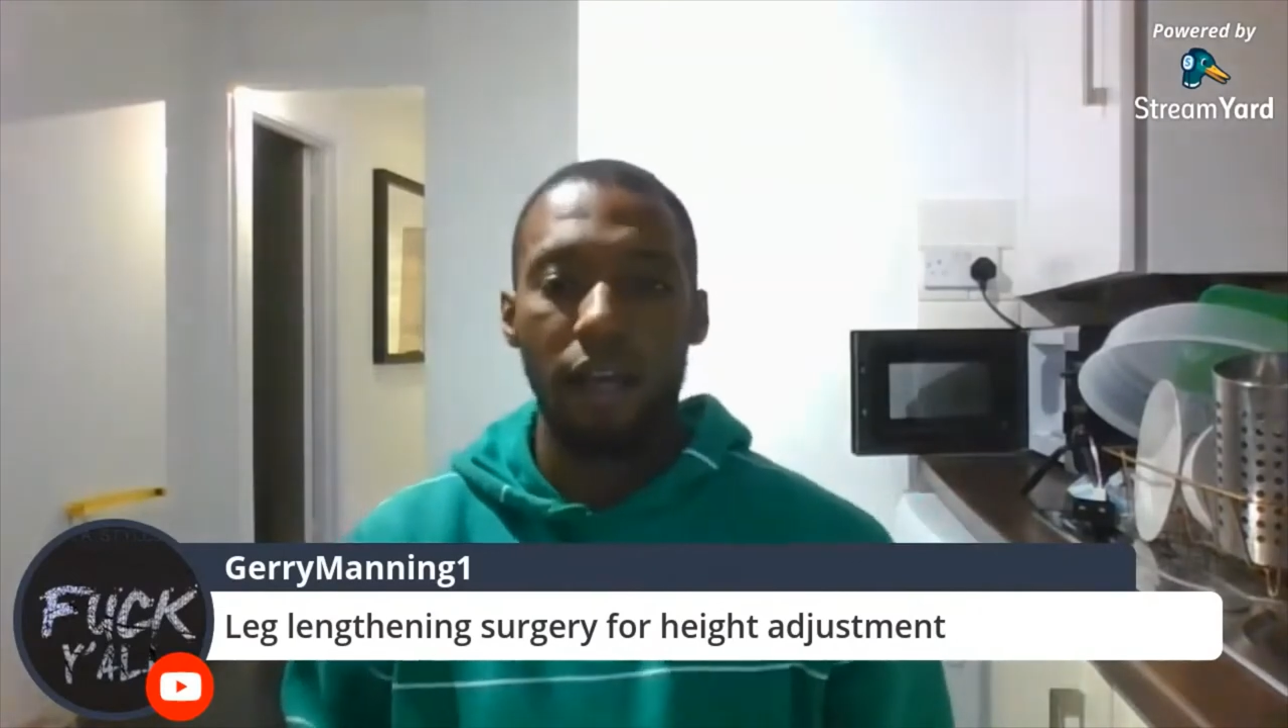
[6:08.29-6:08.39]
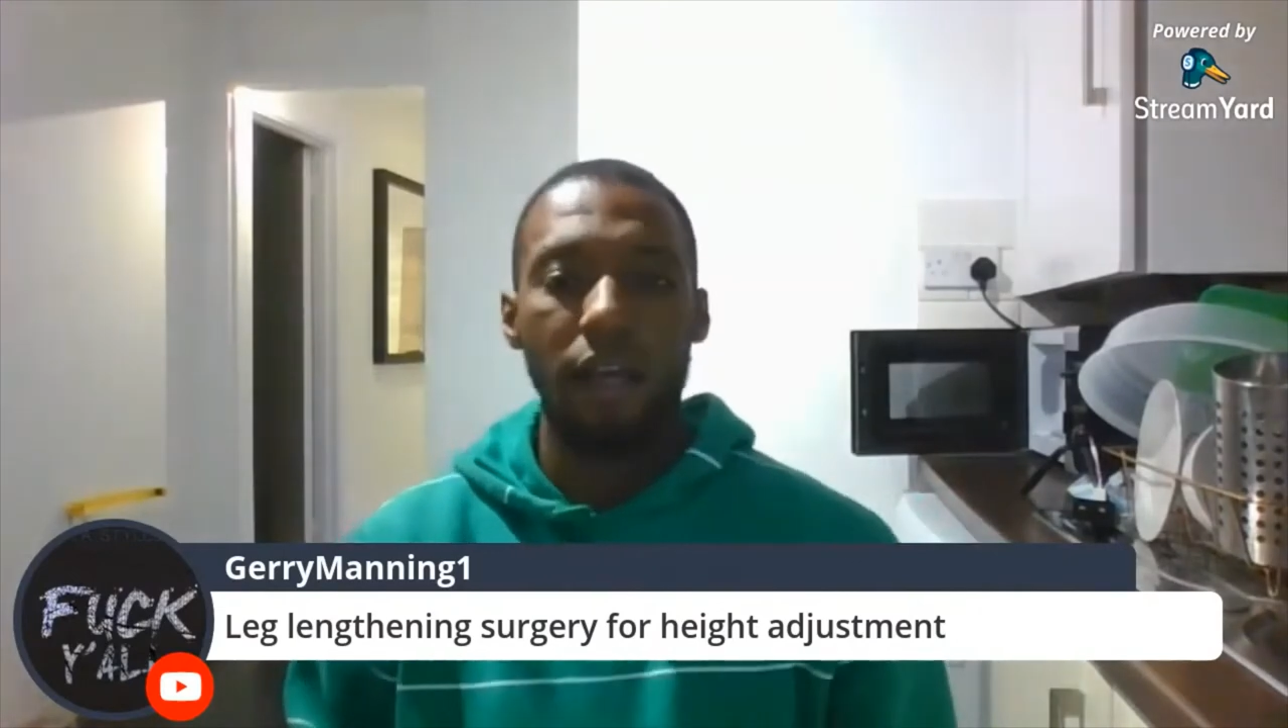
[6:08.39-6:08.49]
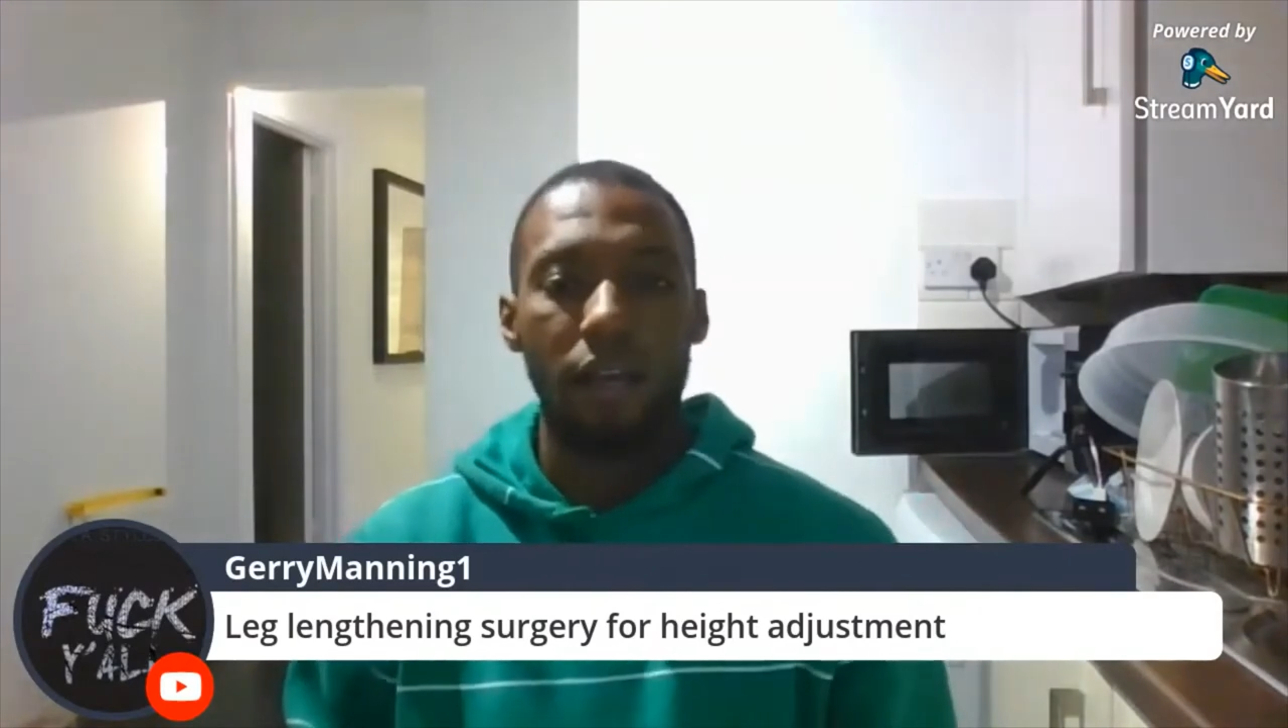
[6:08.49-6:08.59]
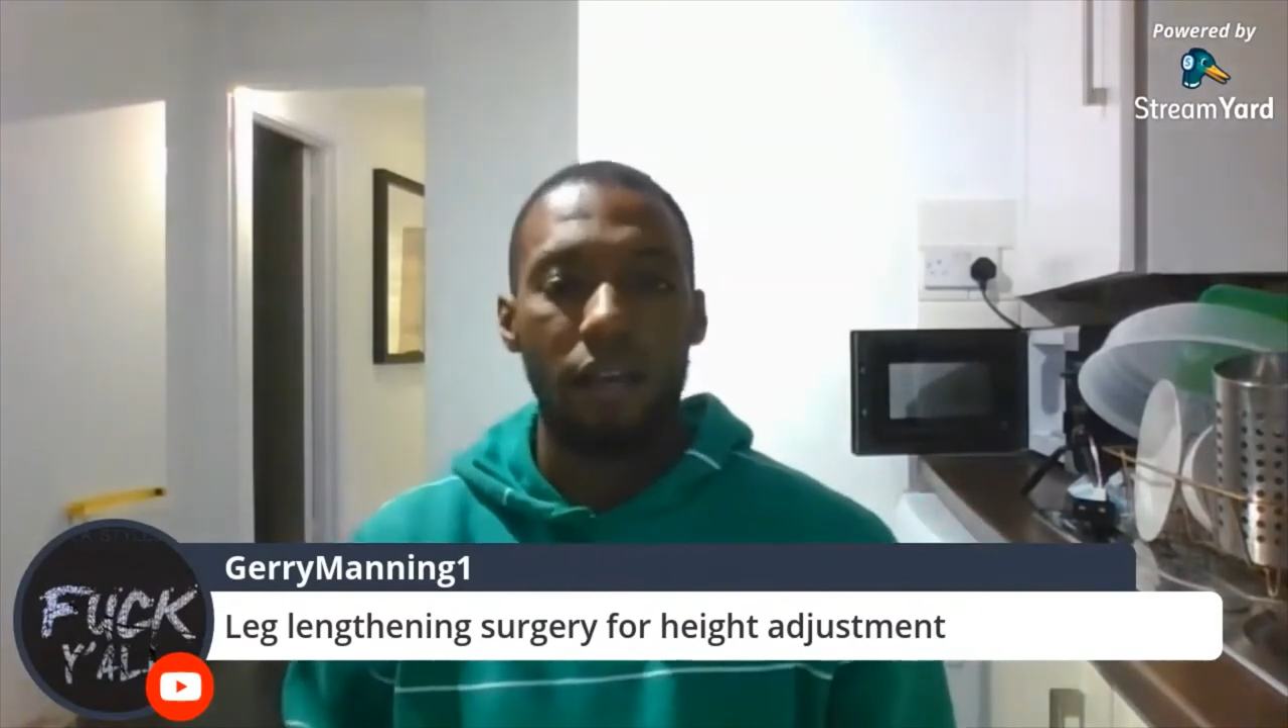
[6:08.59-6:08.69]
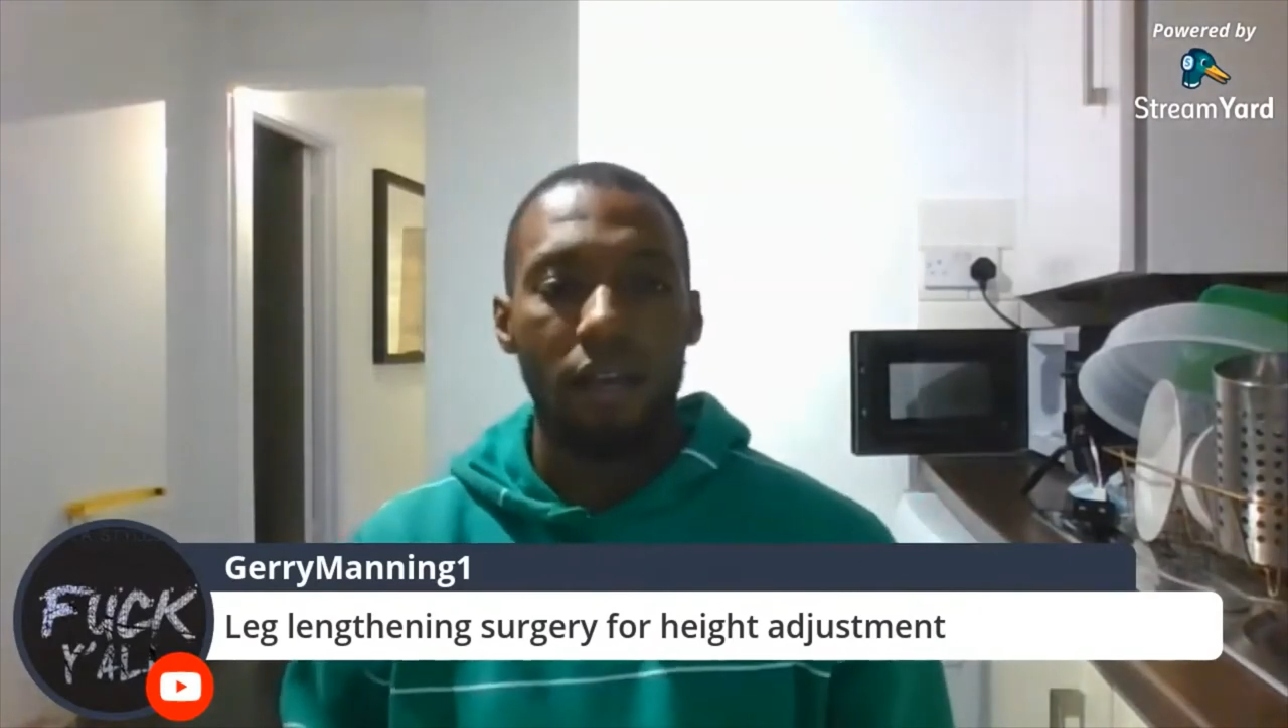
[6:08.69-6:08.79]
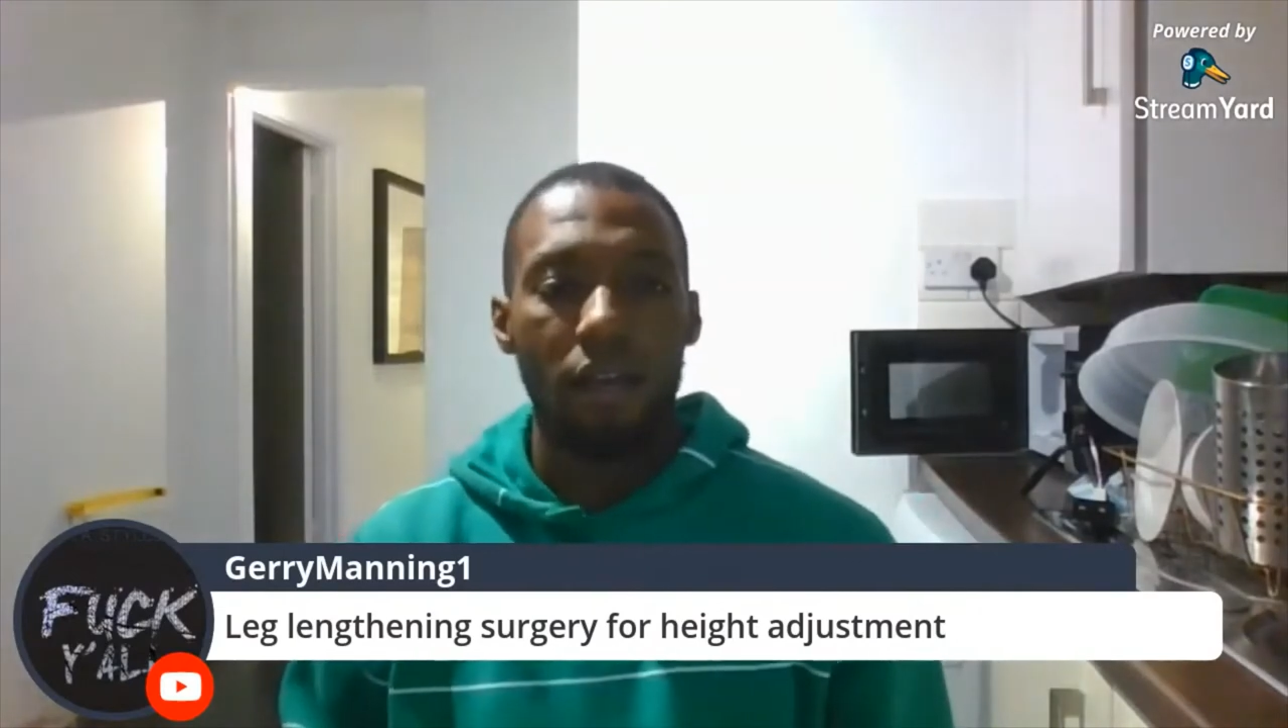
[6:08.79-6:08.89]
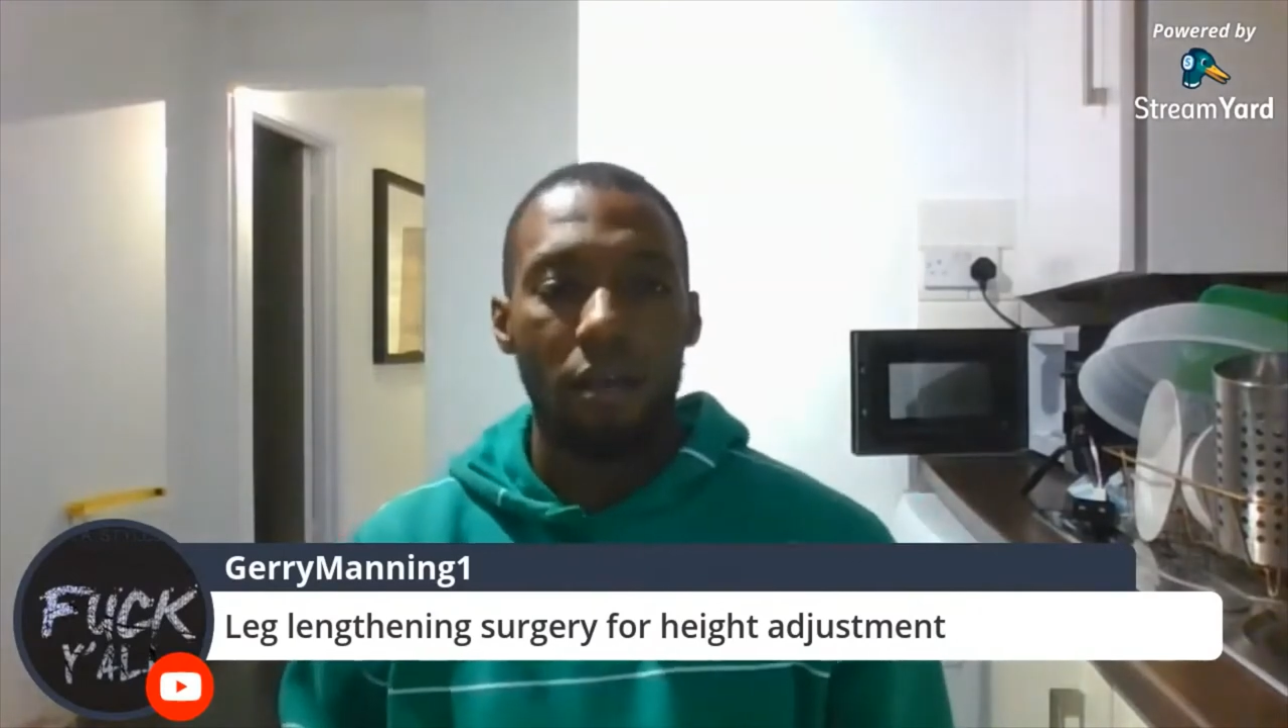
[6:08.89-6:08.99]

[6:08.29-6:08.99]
yeah.